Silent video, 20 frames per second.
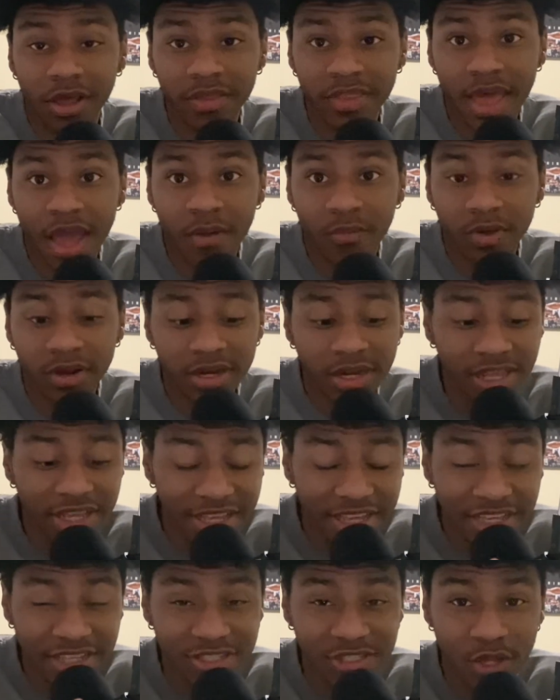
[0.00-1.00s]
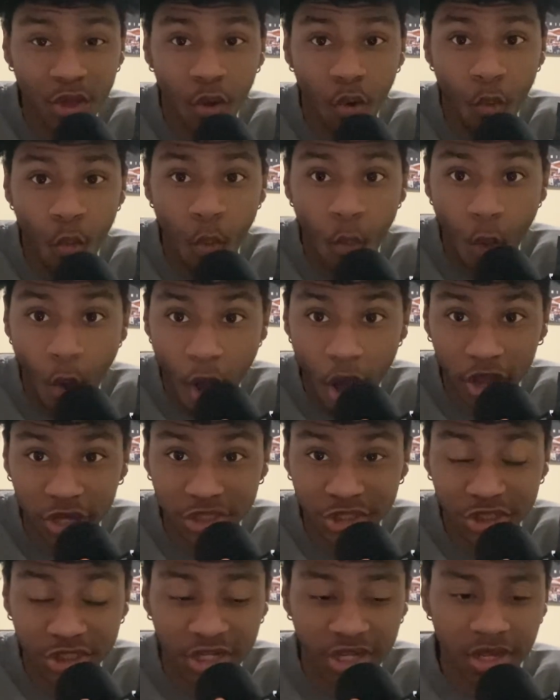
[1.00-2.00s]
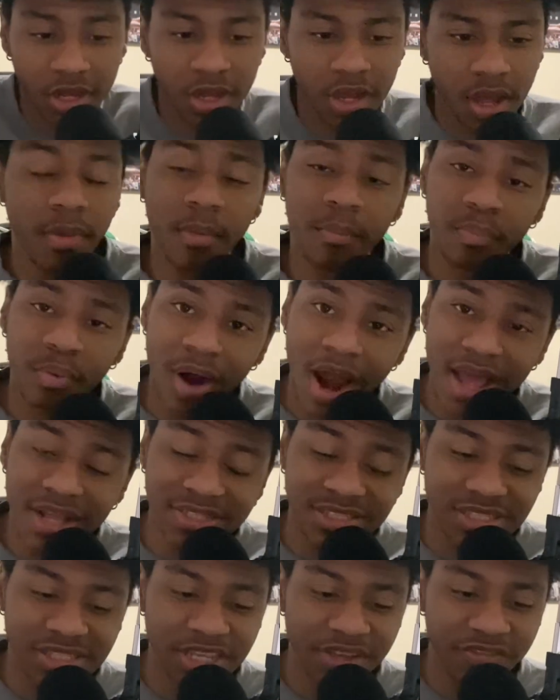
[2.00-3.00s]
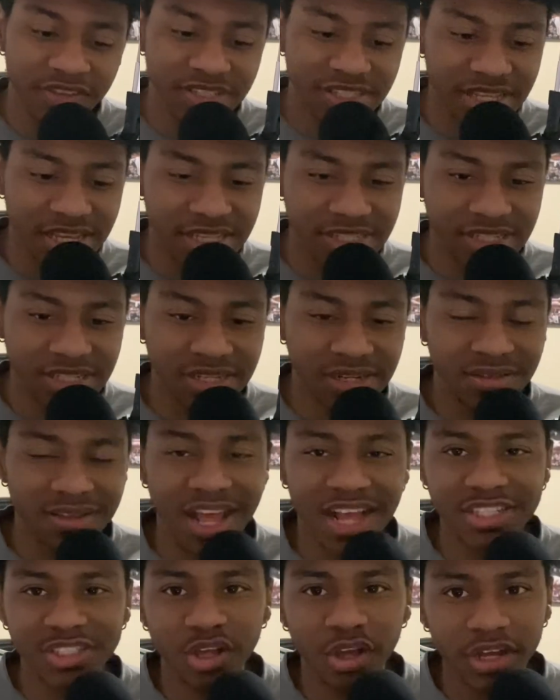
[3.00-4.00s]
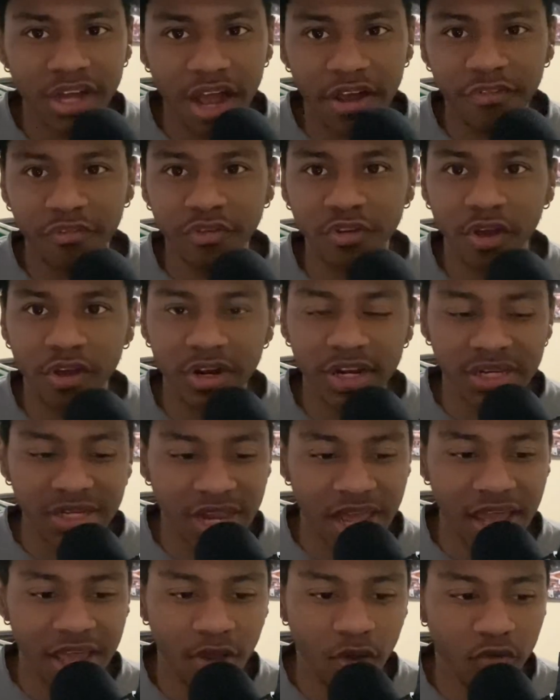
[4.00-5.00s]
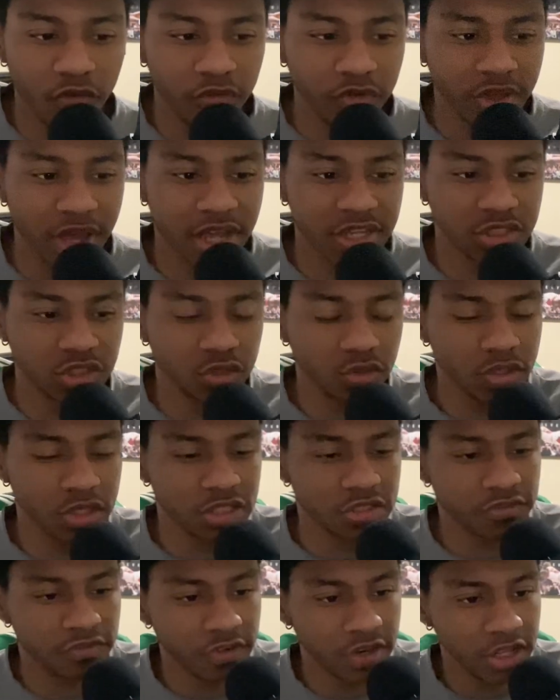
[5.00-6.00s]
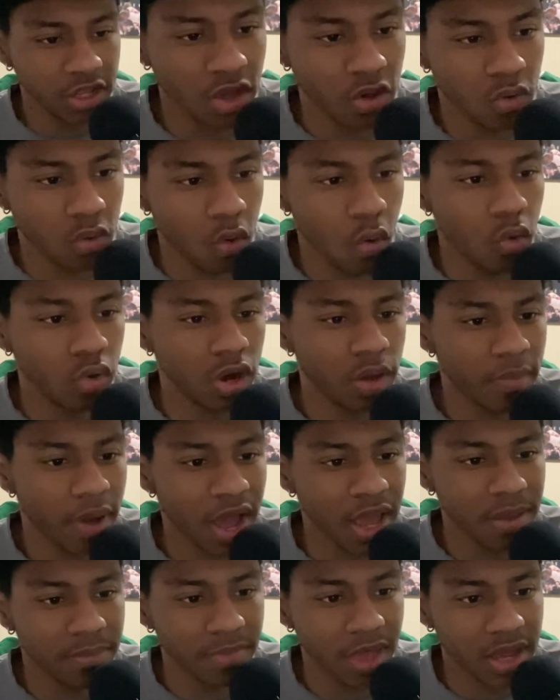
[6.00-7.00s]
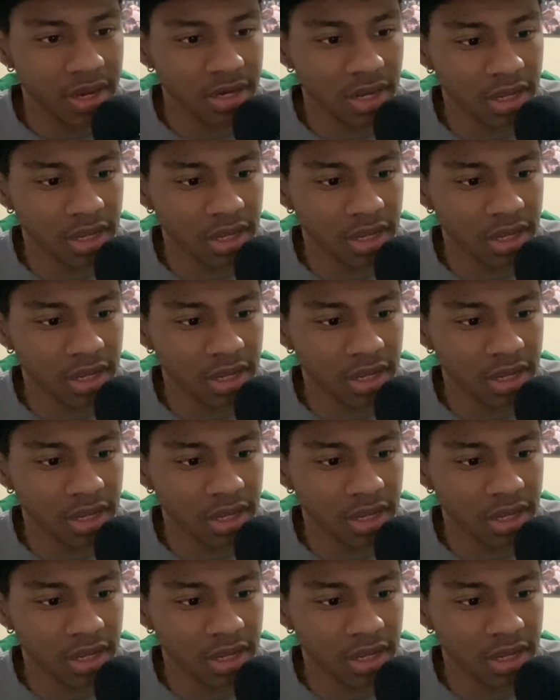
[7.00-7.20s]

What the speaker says: on that one. He's washed. But Brad Stevens isn't. That's all I got for y'all today. Hopefully you guys enjoyed this video. Hold up. I am not